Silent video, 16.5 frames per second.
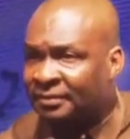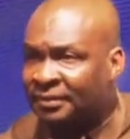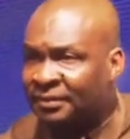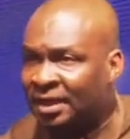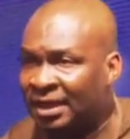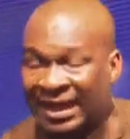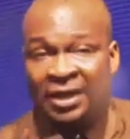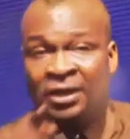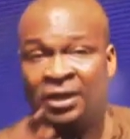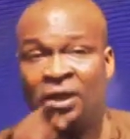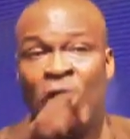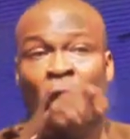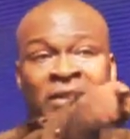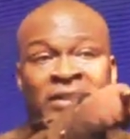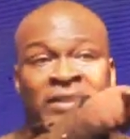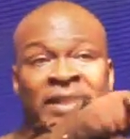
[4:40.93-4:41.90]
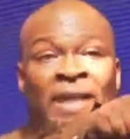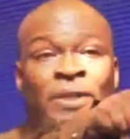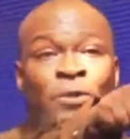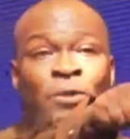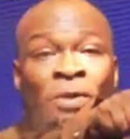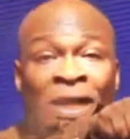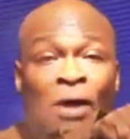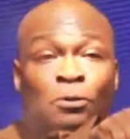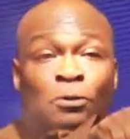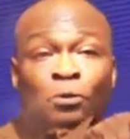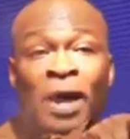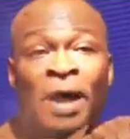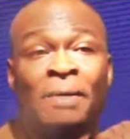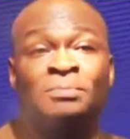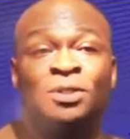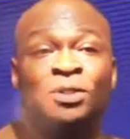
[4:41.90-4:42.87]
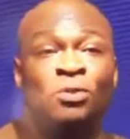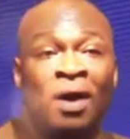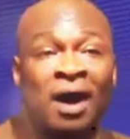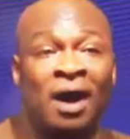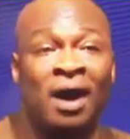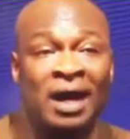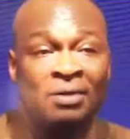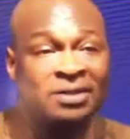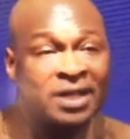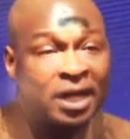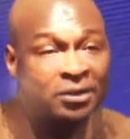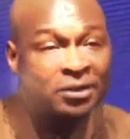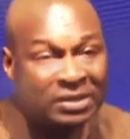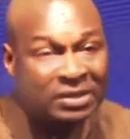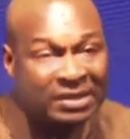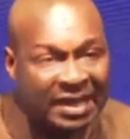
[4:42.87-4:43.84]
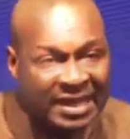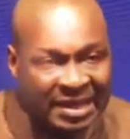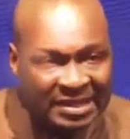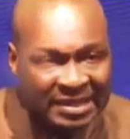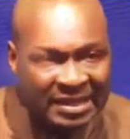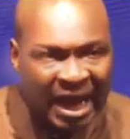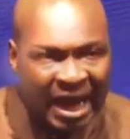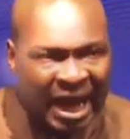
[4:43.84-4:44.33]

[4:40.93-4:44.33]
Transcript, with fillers: Can God tell you now to empty your account and you say, yes, sir.